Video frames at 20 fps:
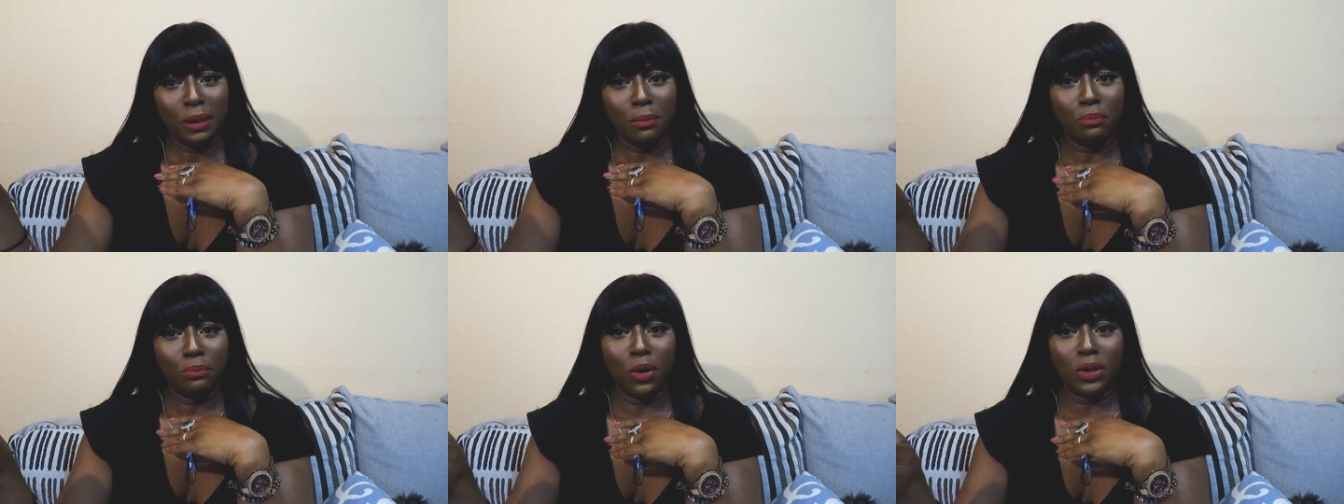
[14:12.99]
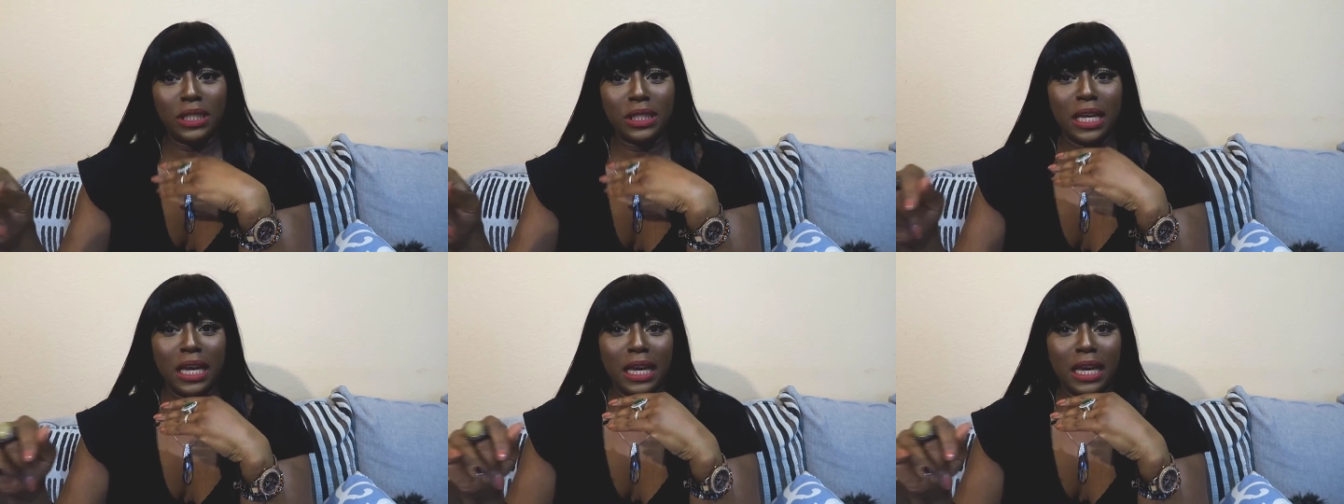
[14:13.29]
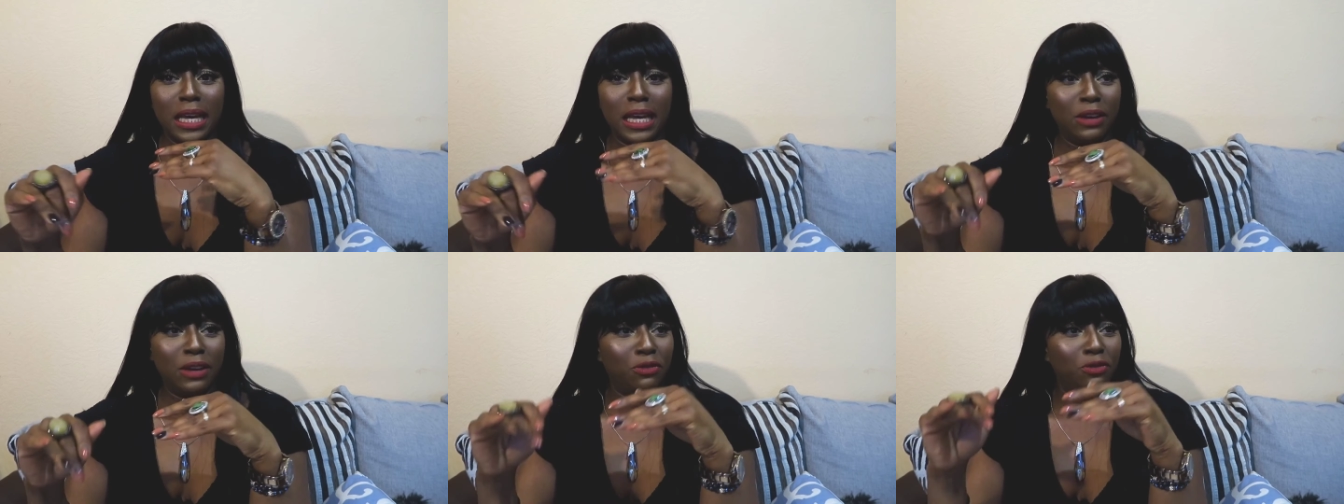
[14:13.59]
but
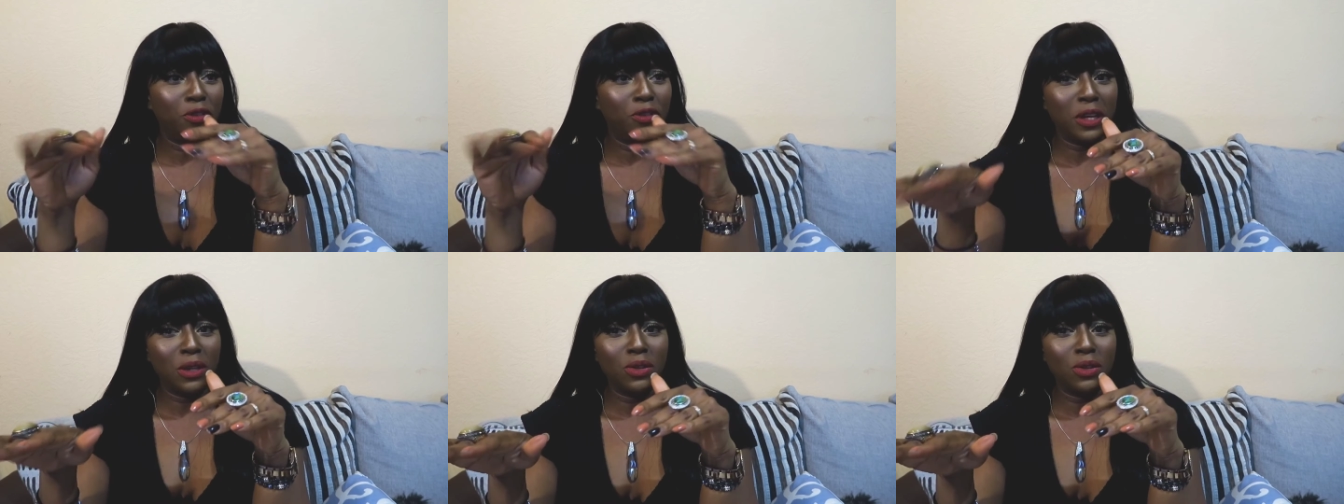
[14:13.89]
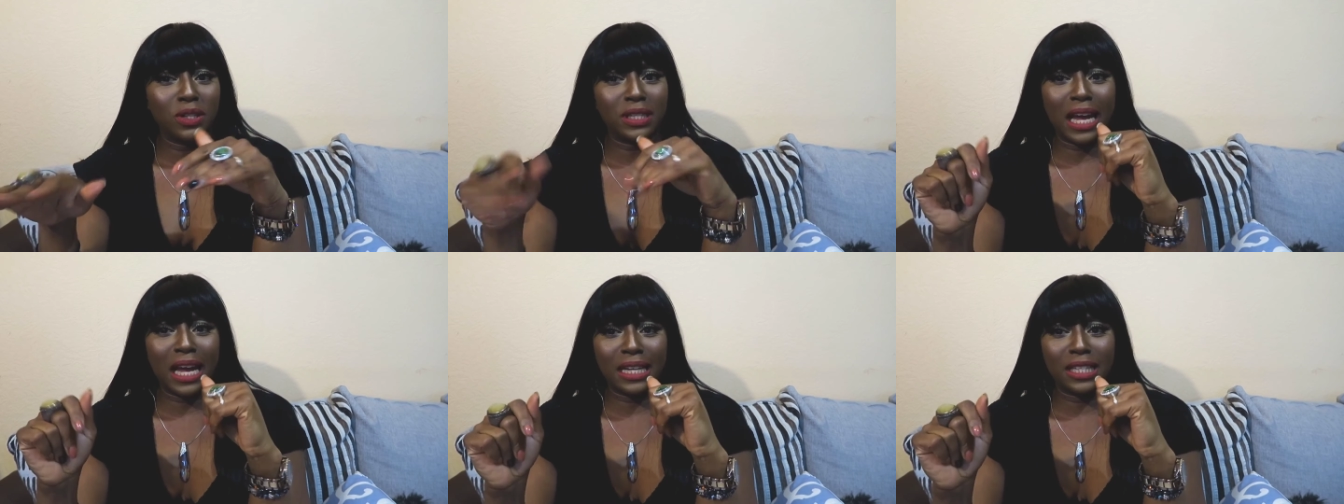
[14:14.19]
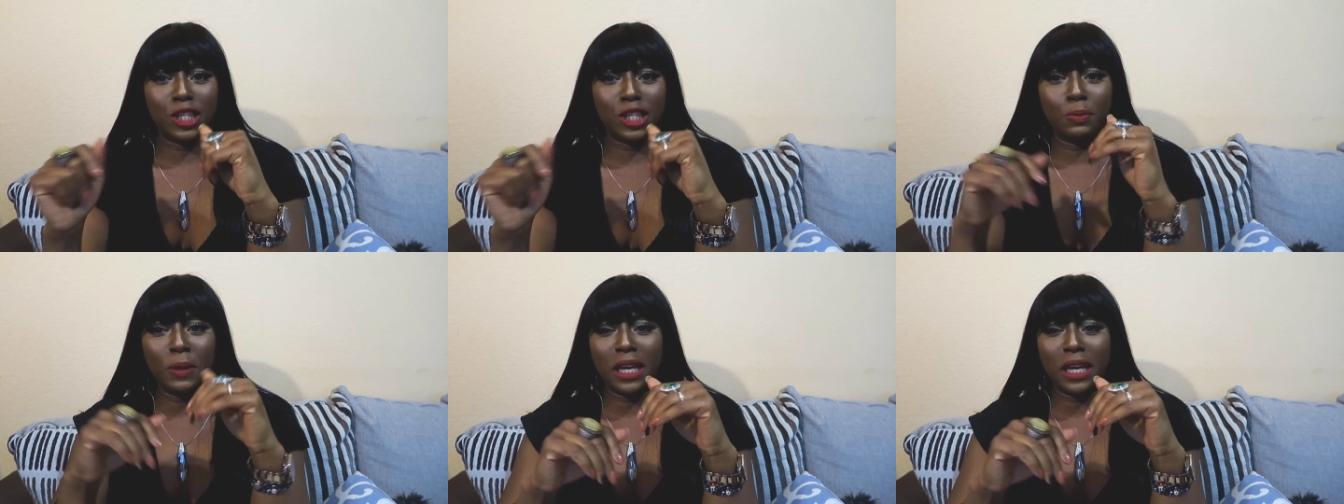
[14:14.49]
he feels
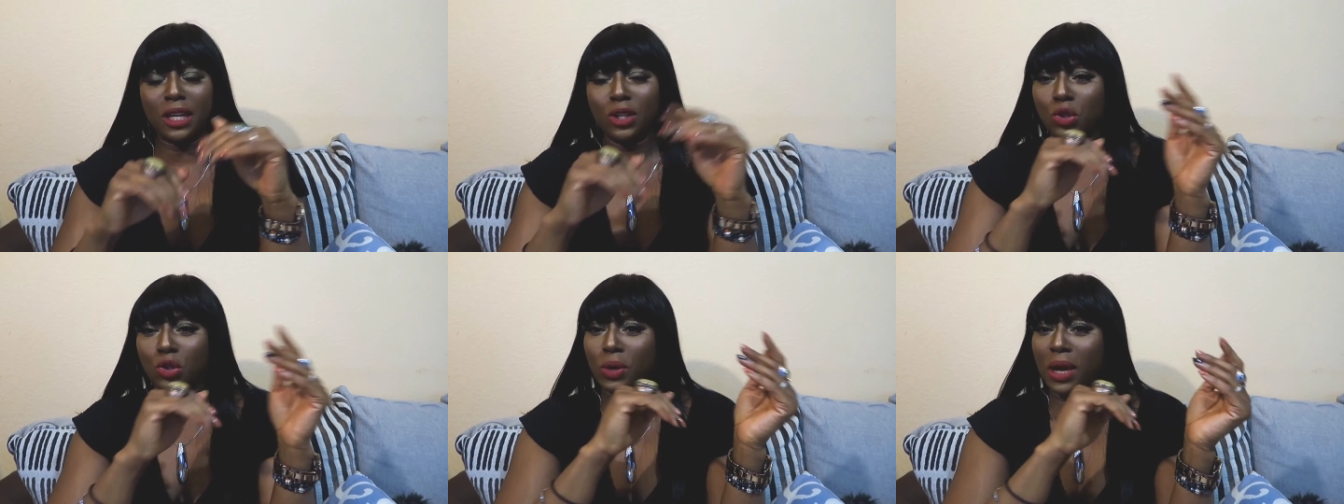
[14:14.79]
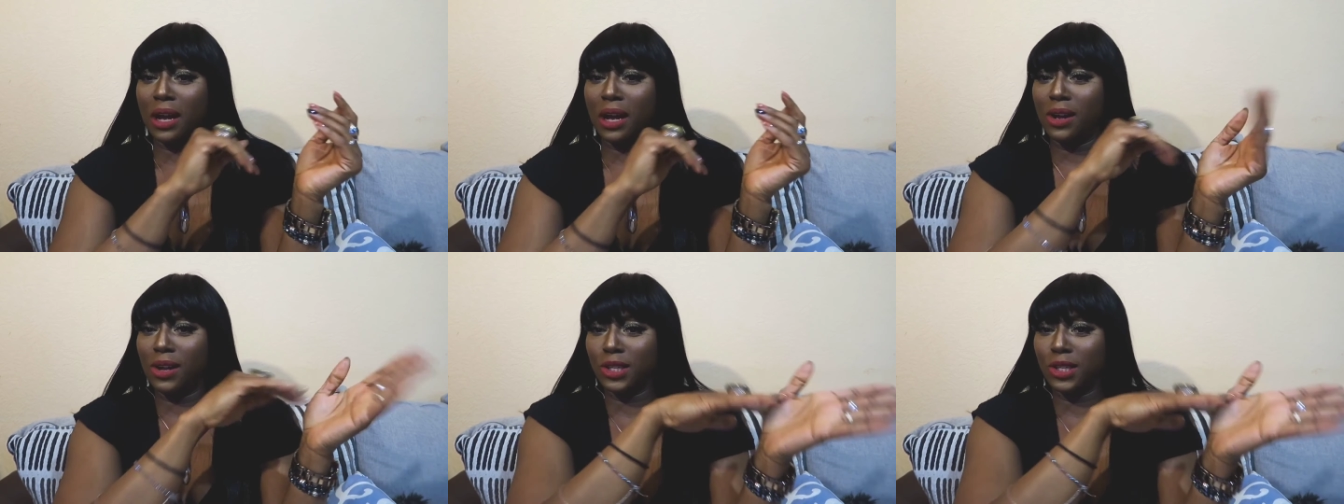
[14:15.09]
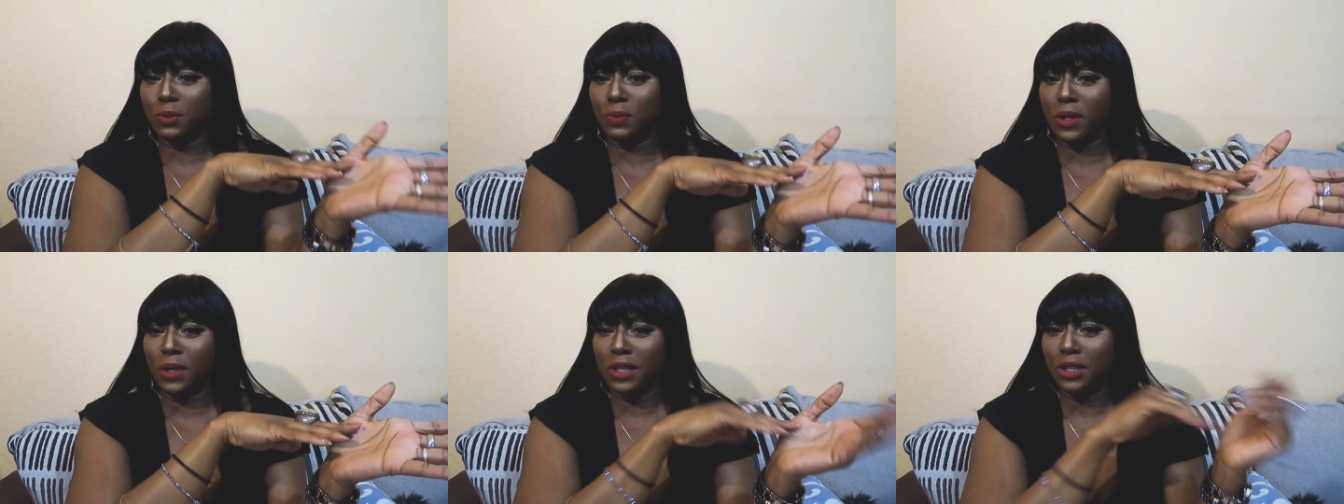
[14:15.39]
that speaking to her
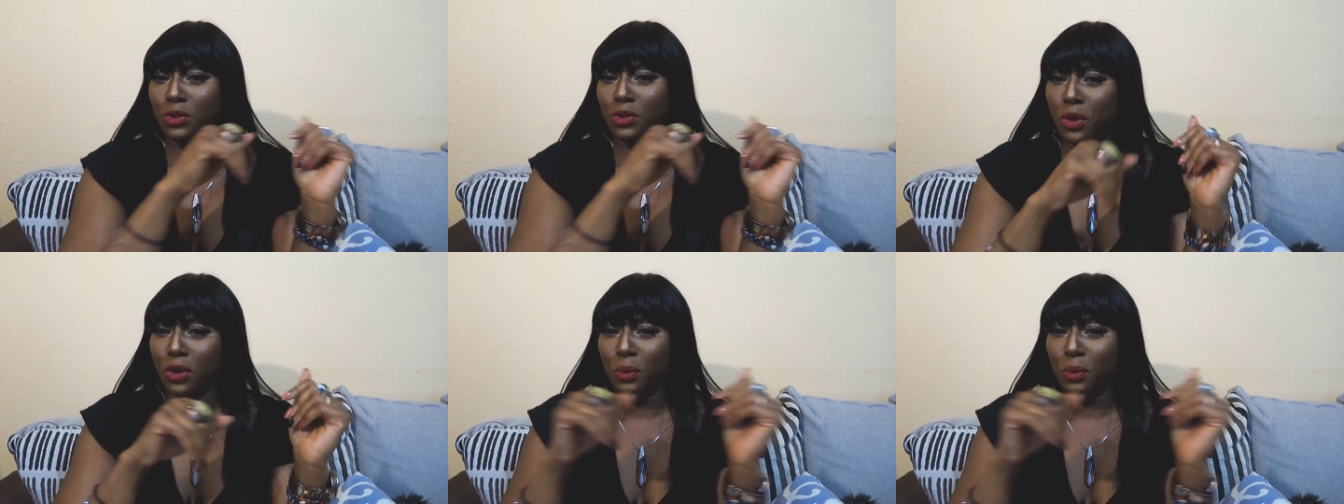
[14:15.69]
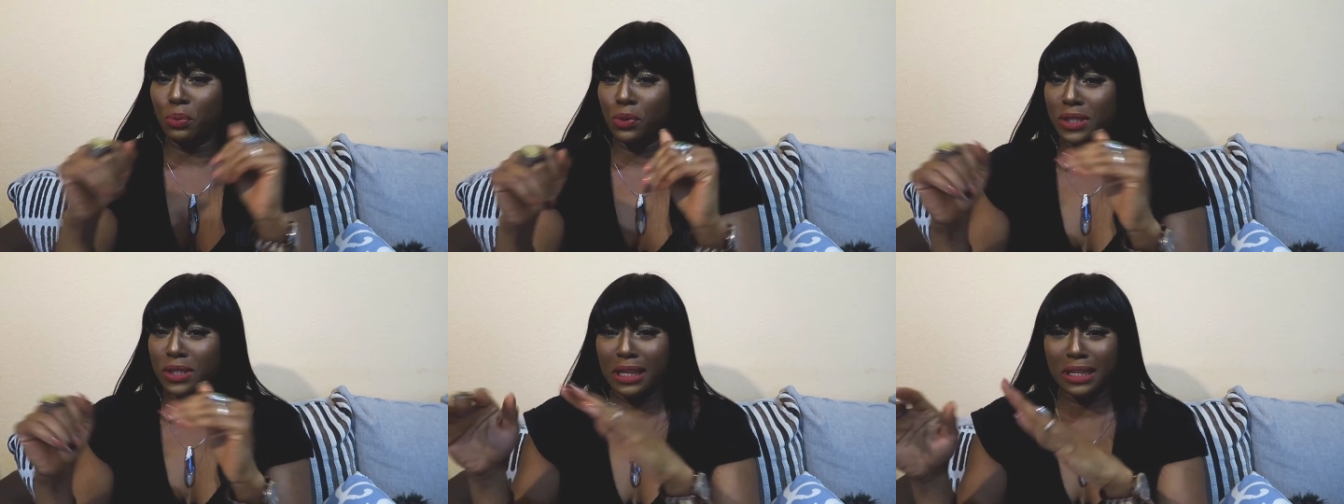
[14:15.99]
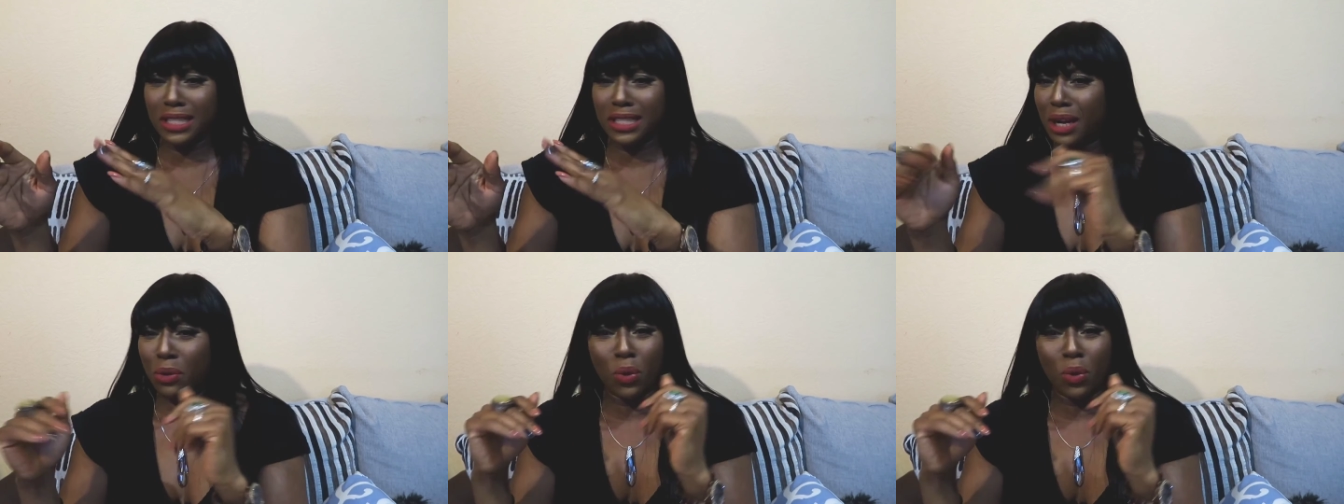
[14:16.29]
husband is going to put her
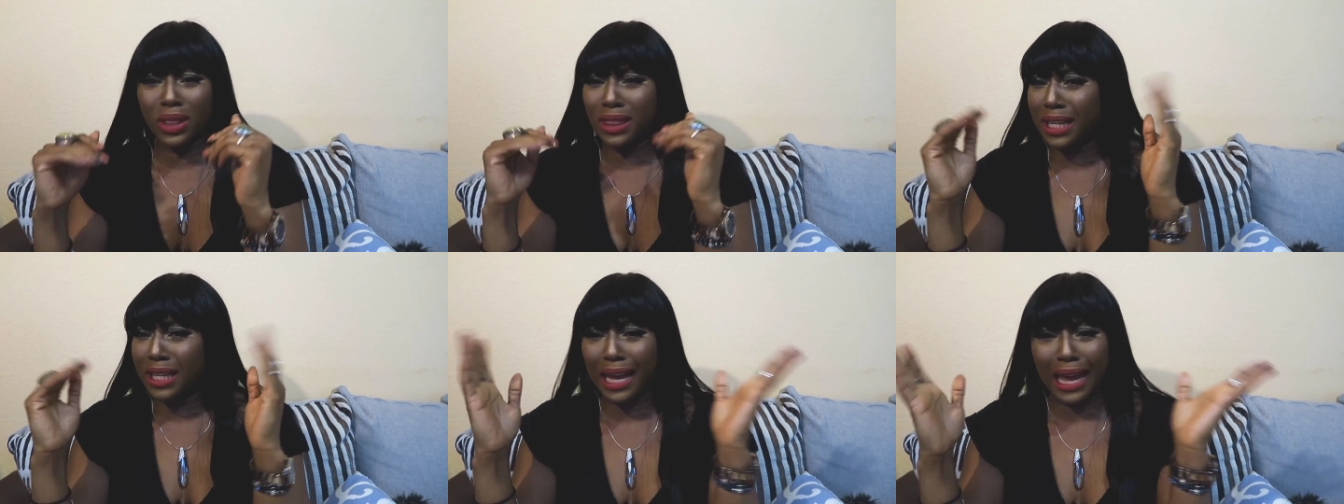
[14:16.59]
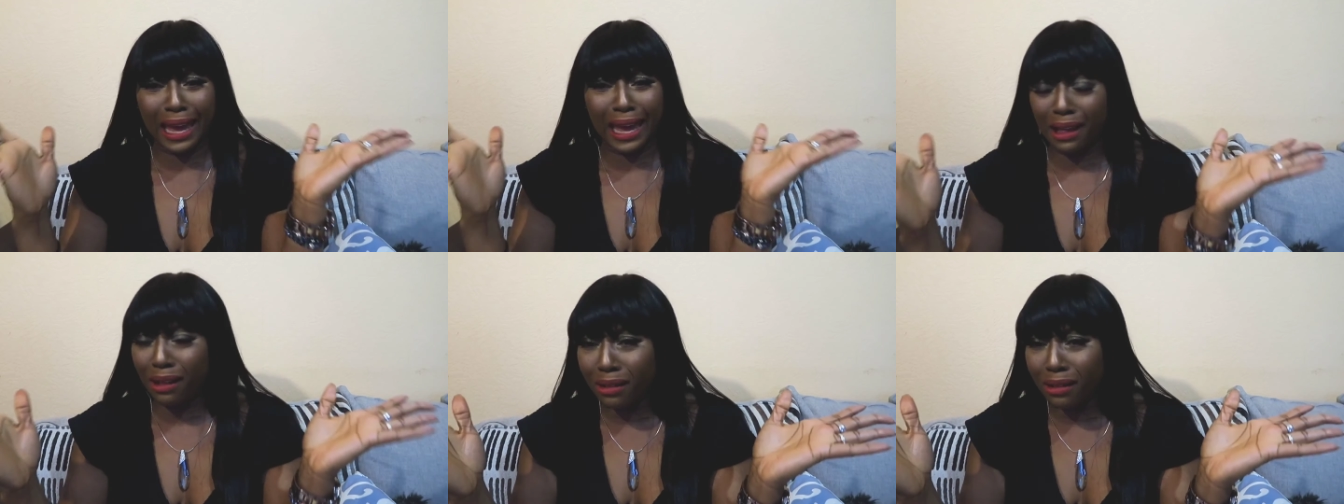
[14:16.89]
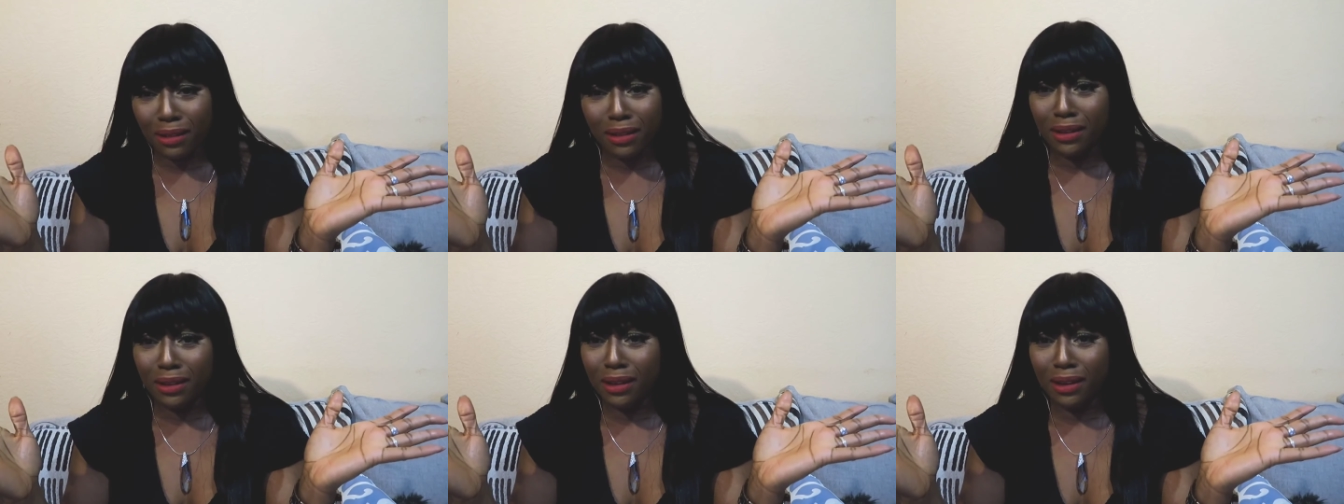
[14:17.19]
in check. What the
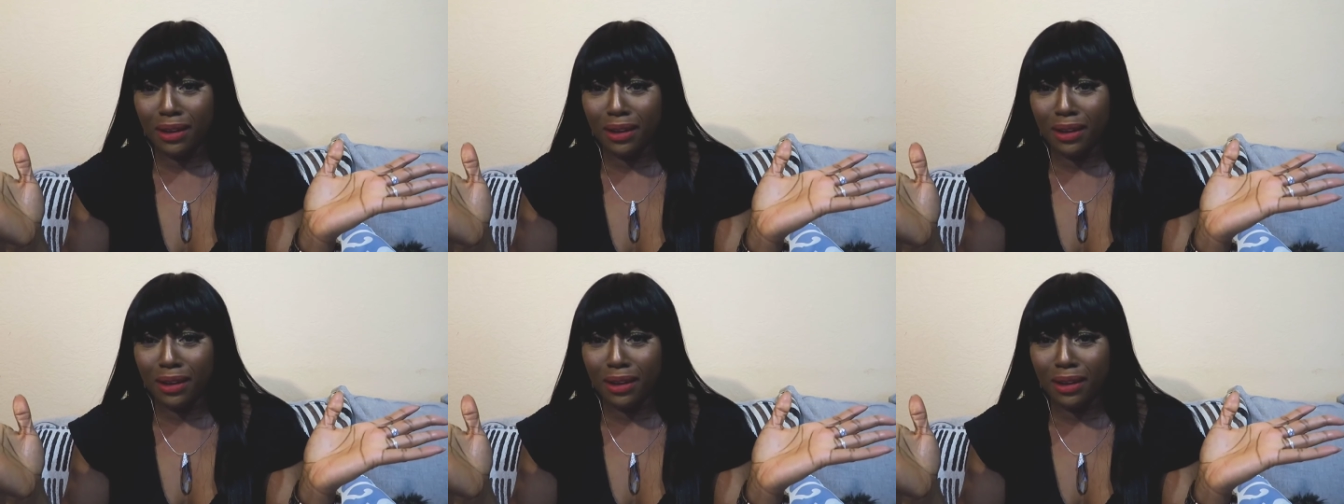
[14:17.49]
hell?